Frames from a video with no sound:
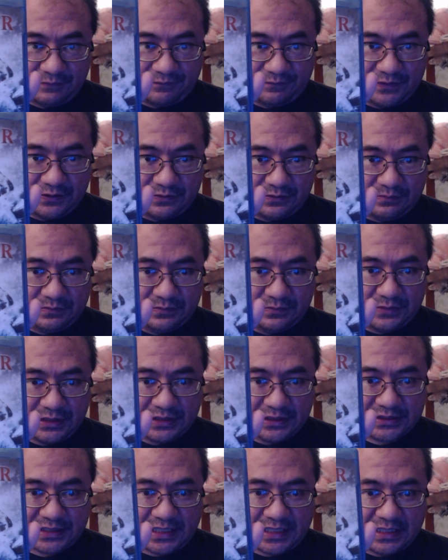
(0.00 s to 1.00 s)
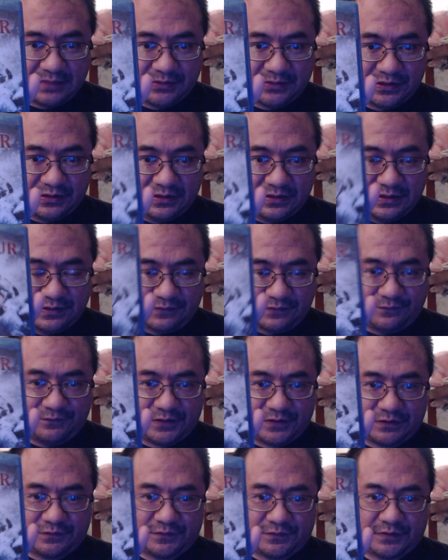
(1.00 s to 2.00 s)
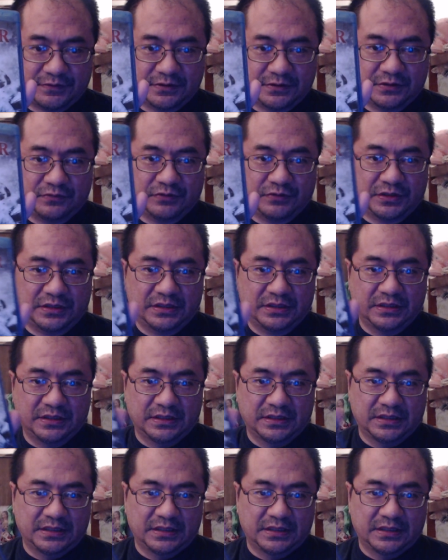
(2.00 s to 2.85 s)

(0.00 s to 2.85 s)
film, Excalibur, very, very good one.